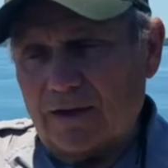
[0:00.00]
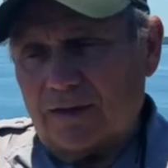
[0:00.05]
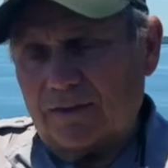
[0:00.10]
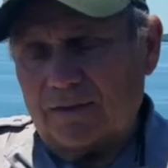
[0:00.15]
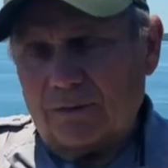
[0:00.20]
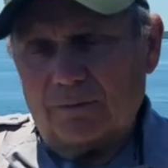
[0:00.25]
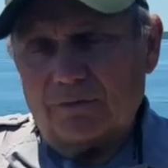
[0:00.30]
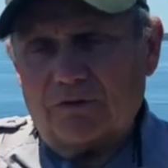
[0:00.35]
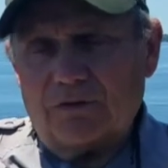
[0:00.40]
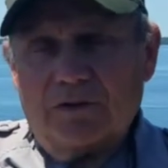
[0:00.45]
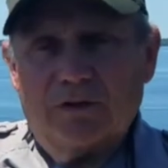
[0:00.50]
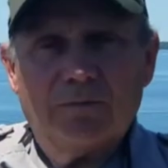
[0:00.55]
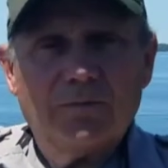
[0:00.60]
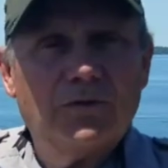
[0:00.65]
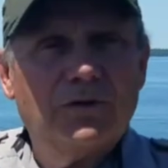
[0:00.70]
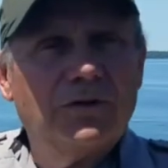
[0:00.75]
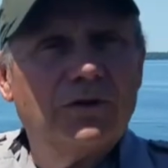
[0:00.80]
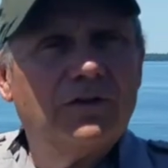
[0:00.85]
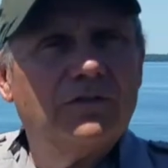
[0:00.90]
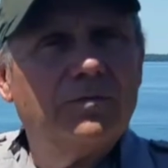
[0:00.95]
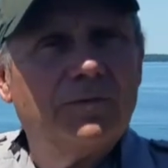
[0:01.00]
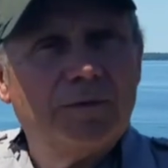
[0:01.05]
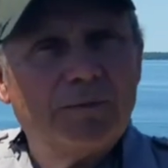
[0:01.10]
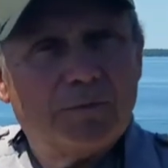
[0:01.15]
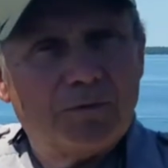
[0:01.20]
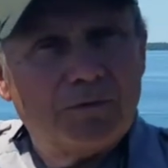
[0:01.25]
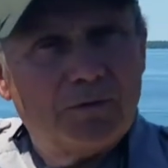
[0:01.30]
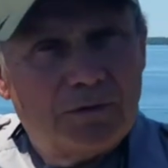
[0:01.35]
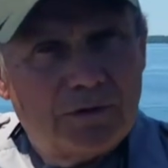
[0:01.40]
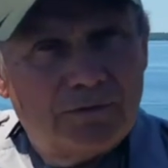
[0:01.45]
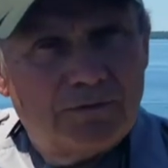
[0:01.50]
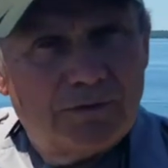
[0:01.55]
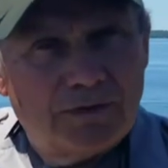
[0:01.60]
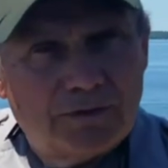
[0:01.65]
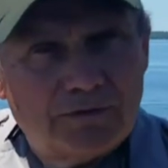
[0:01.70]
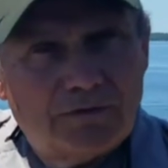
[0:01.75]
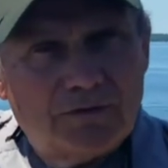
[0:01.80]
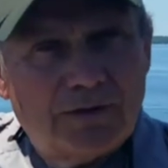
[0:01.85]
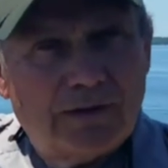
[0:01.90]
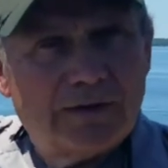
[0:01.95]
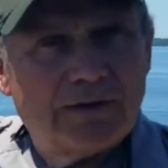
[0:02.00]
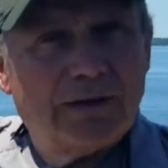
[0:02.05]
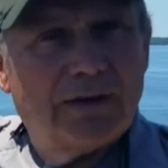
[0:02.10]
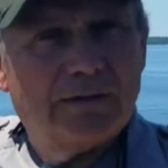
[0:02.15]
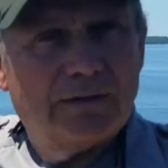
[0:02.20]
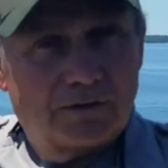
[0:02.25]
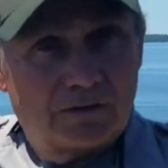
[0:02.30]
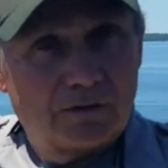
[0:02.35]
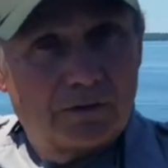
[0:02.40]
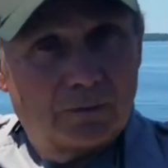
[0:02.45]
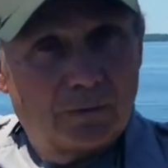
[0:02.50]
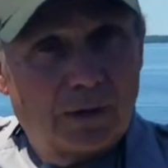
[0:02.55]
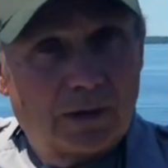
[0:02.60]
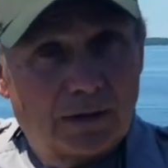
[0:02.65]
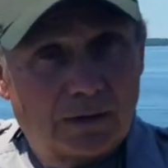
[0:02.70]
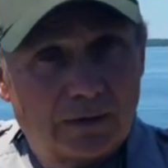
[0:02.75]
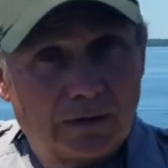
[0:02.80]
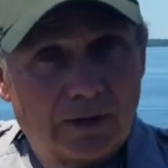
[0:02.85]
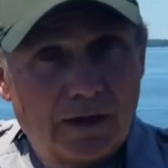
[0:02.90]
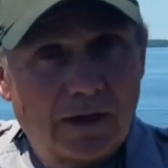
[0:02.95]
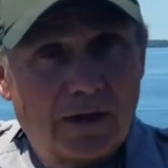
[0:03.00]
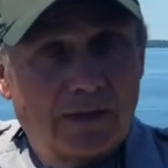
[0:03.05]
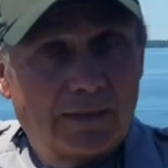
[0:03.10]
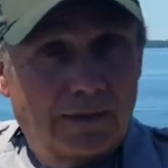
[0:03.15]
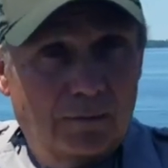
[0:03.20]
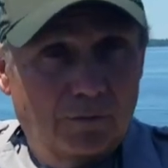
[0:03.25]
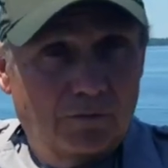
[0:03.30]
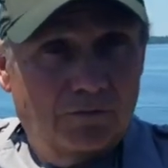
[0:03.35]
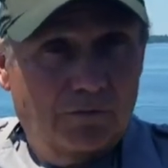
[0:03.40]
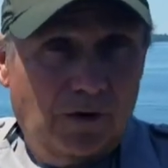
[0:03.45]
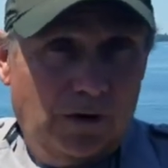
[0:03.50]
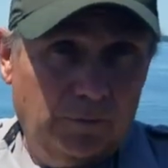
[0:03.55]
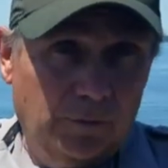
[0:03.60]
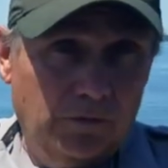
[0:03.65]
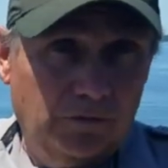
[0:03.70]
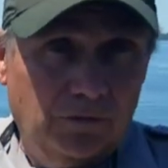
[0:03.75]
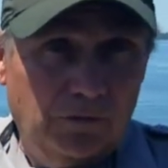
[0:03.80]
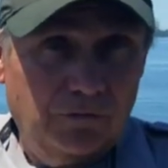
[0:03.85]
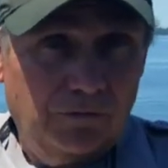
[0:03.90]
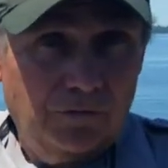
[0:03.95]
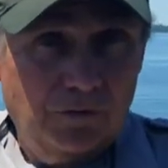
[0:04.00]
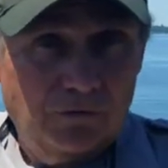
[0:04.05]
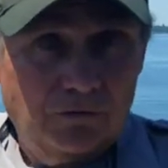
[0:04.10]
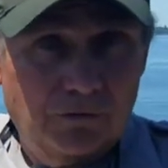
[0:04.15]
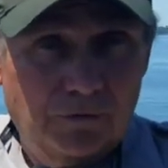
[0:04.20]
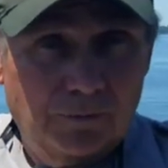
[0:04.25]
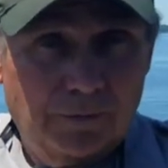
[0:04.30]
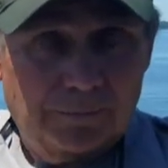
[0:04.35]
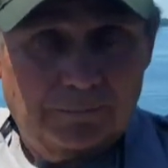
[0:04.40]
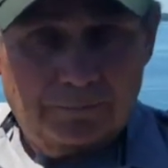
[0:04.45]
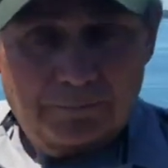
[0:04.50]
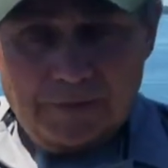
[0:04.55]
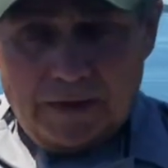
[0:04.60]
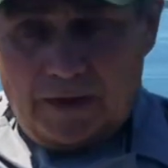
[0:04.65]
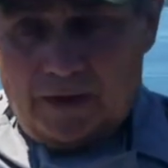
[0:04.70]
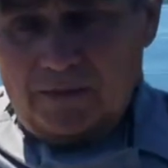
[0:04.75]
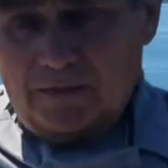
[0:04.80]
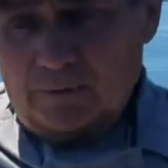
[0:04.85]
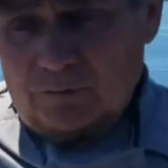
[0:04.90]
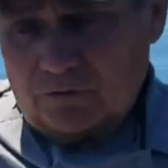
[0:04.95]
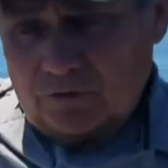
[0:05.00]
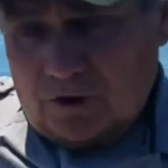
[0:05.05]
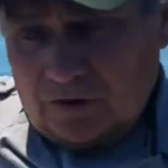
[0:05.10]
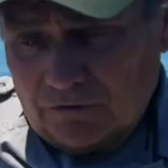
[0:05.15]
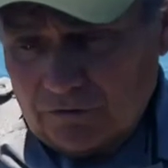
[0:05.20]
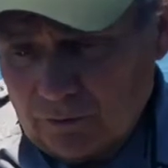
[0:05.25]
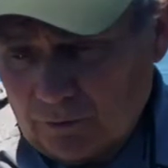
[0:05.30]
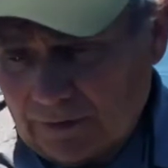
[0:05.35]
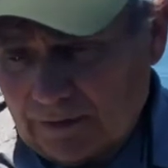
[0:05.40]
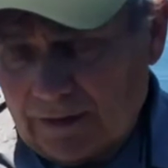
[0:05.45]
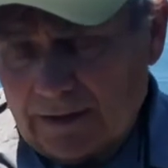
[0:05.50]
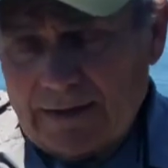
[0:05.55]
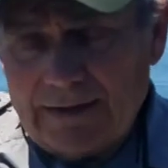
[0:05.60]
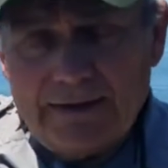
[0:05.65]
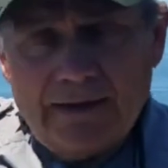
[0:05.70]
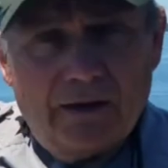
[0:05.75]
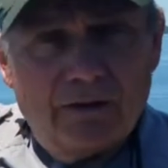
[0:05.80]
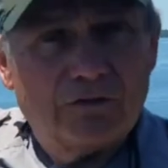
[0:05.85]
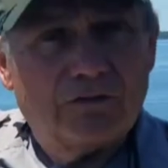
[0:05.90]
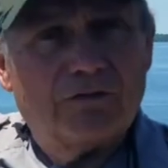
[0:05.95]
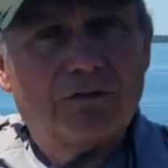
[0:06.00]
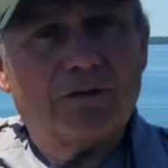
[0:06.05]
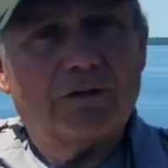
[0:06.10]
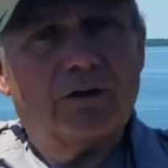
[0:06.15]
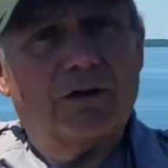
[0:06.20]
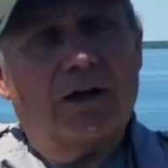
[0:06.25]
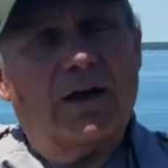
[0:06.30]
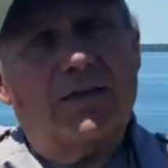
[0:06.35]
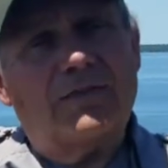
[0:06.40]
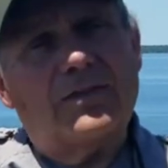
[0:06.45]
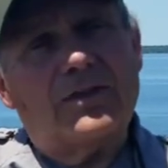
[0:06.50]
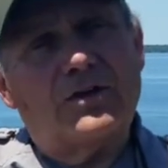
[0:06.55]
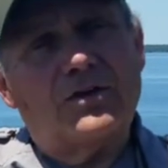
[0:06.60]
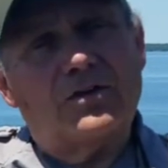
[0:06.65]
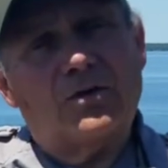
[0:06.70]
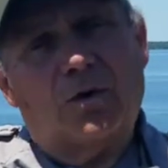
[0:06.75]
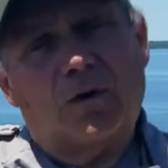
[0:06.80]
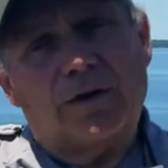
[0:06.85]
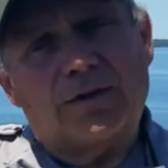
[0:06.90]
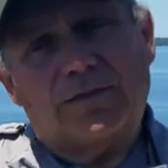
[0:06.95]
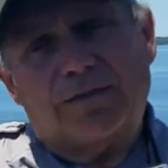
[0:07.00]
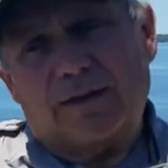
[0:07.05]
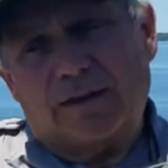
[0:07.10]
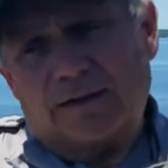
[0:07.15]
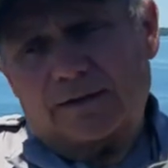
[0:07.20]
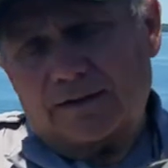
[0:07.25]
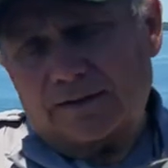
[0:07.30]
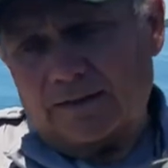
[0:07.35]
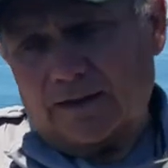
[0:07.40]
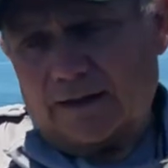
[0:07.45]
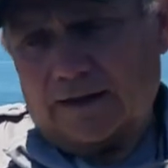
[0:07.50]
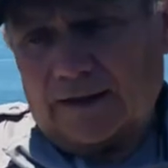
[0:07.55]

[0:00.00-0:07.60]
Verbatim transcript: there was a community of people who lived on Sand Island year round. They were farmers and fishermen. There was also a lighthouse there on the north end of that